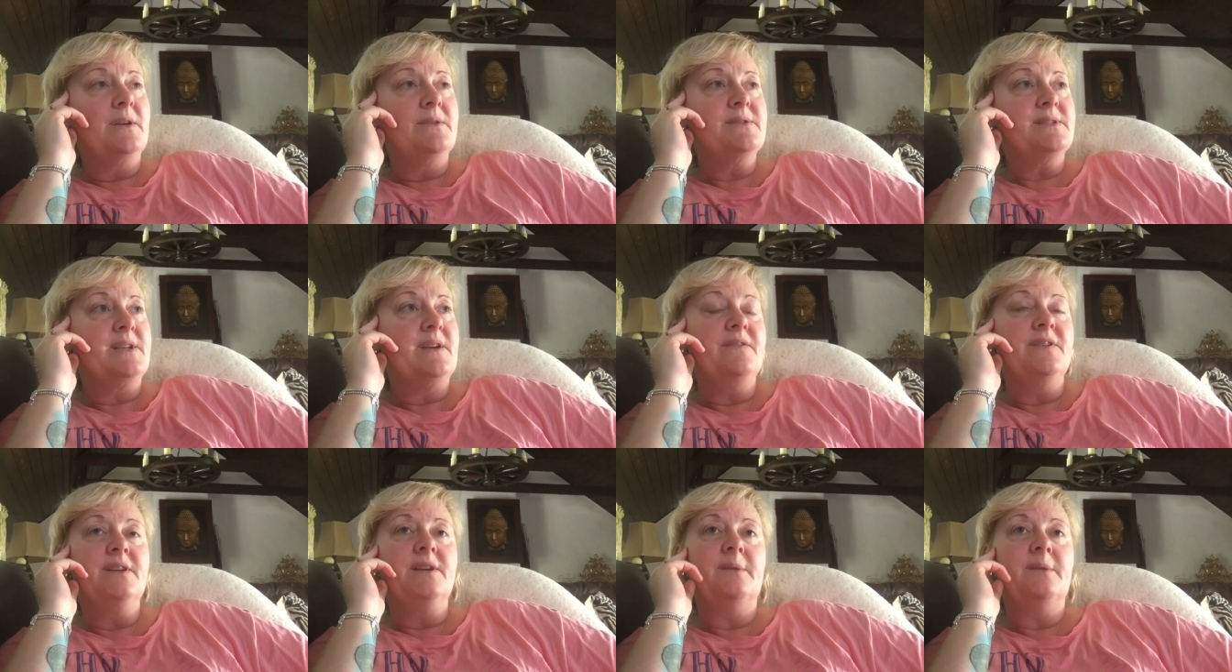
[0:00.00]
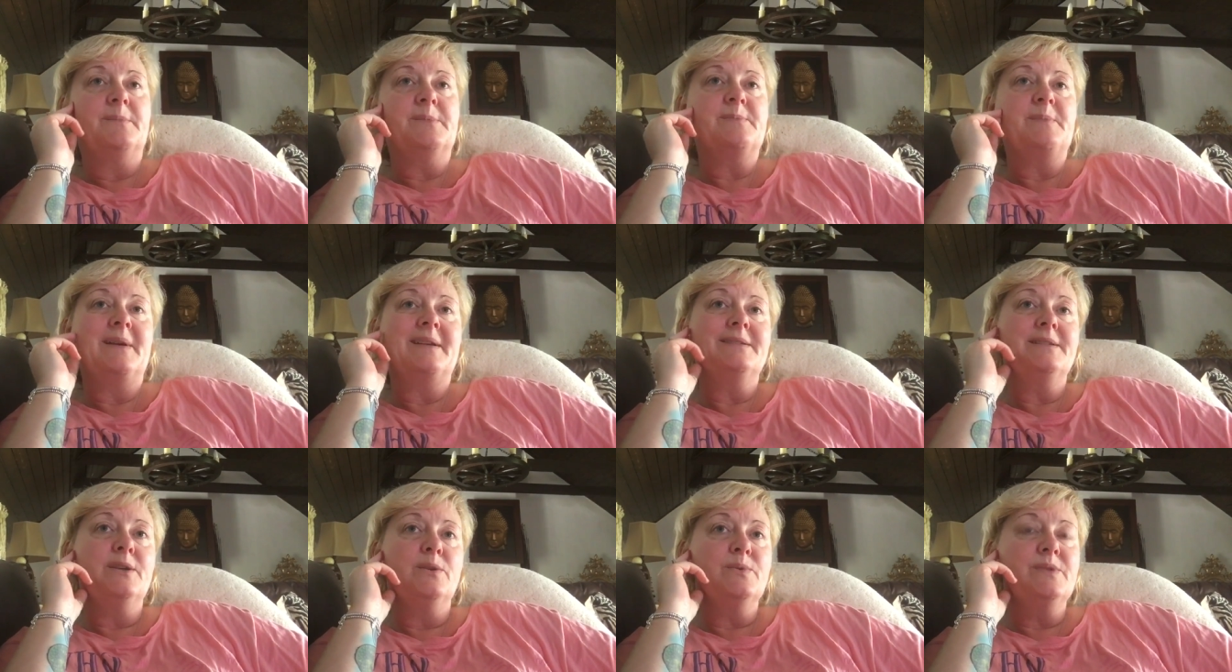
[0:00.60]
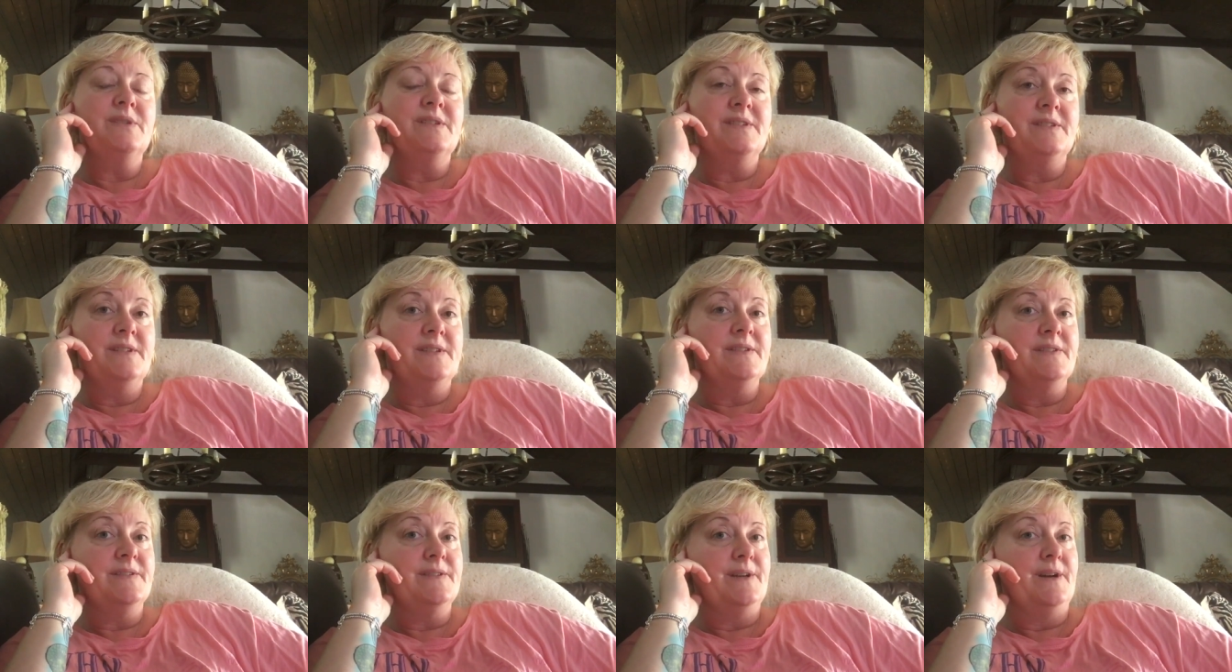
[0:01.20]
goes to heaven and comes back and tells his
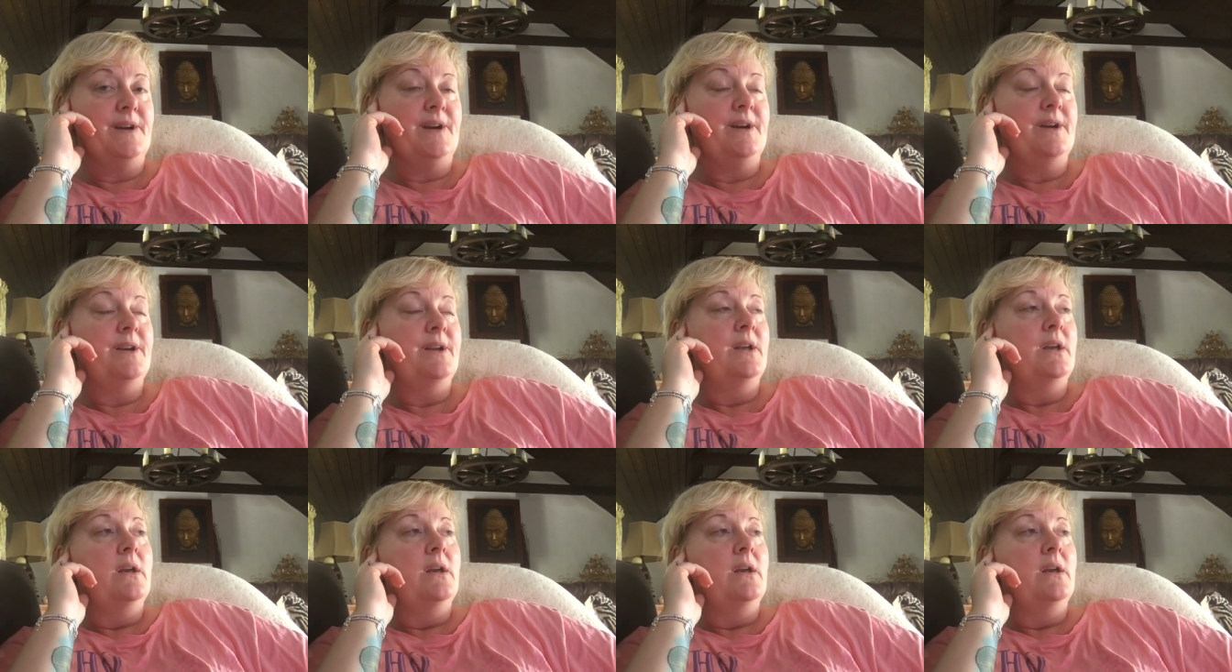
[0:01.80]
sister.